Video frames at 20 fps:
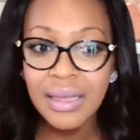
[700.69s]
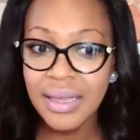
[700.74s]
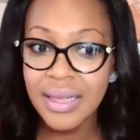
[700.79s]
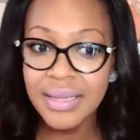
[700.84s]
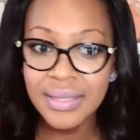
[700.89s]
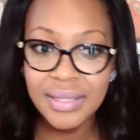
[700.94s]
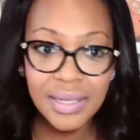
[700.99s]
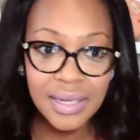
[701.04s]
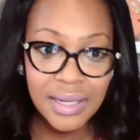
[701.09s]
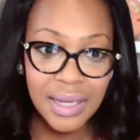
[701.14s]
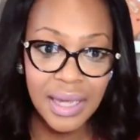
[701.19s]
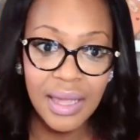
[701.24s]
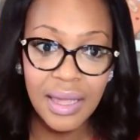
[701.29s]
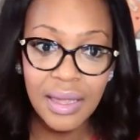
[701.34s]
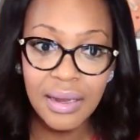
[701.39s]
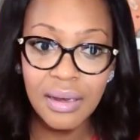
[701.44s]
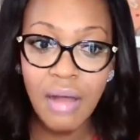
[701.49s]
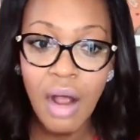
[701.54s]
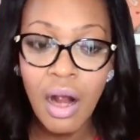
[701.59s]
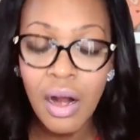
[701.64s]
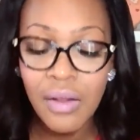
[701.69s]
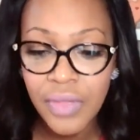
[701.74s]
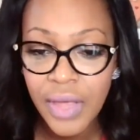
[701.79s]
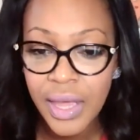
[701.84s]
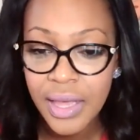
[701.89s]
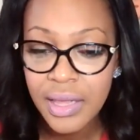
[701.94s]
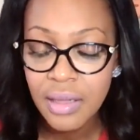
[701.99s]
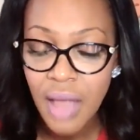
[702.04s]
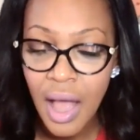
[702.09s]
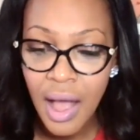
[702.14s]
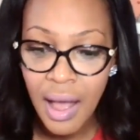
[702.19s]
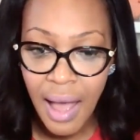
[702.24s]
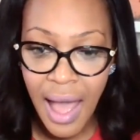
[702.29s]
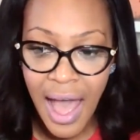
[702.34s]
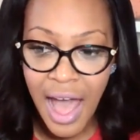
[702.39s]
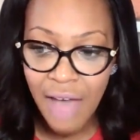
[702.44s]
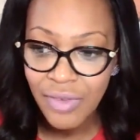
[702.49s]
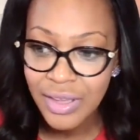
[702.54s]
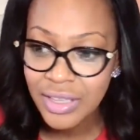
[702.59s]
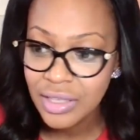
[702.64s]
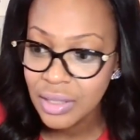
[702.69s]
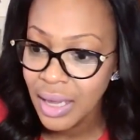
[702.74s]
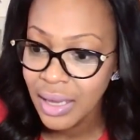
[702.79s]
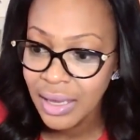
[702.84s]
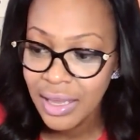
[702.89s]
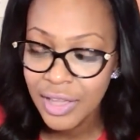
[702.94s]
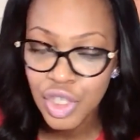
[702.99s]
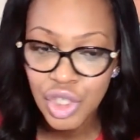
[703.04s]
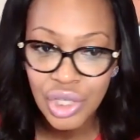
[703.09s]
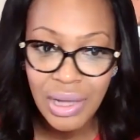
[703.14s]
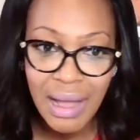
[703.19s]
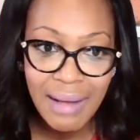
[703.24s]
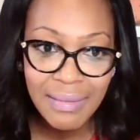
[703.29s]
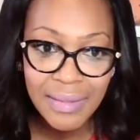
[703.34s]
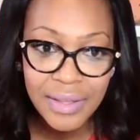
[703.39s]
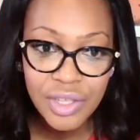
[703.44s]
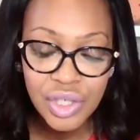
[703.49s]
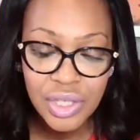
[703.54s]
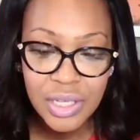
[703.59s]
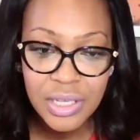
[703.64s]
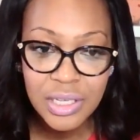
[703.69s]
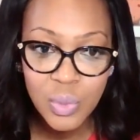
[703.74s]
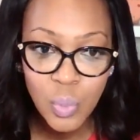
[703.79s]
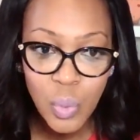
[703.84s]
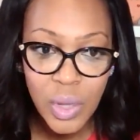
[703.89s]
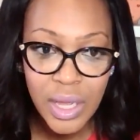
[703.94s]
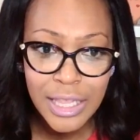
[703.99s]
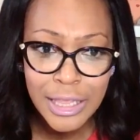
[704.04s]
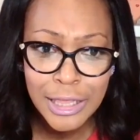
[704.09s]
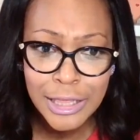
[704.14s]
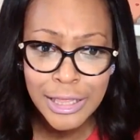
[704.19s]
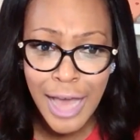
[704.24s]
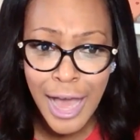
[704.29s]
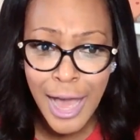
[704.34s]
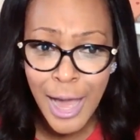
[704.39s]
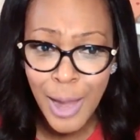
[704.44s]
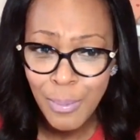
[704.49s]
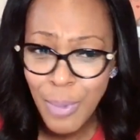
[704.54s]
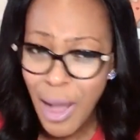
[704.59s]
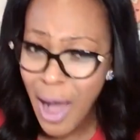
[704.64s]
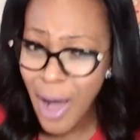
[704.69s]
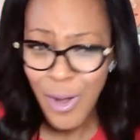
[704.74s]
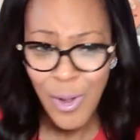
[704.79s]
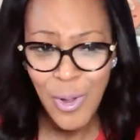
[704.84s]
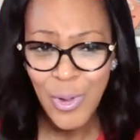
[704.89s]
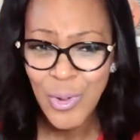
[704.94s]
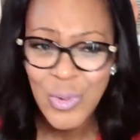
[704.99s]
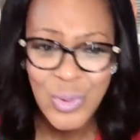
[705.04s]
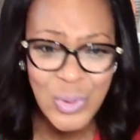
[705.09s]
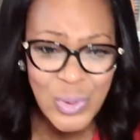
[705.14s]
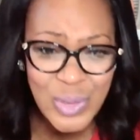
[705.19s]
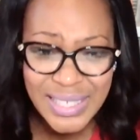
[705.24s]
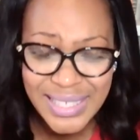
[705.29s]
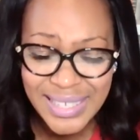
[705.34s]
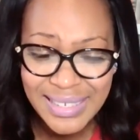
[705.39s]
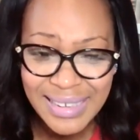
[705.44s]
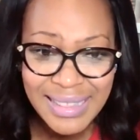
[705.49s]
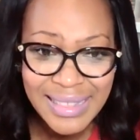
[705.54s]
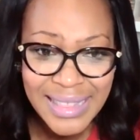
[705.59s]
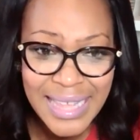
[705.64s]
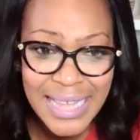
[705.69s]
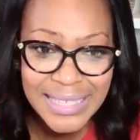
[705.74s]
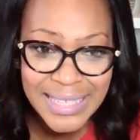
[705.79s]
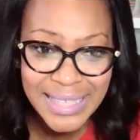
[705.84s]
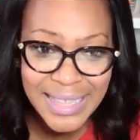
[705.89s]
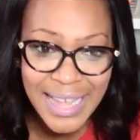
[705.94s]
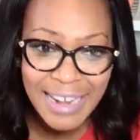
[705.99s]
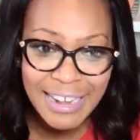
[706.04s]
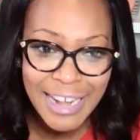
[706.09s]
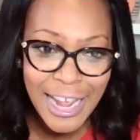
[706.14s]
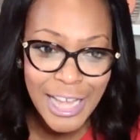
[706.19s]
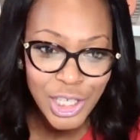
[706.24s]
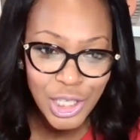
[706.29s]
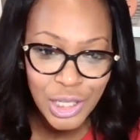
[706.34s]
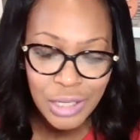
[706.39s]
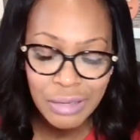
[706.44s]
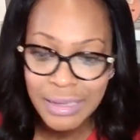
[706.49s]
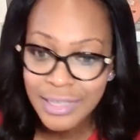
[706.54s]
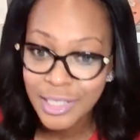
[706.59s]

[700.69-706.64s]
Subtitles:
Is it, again, are they having, again, challenges with potholes and things of that nature?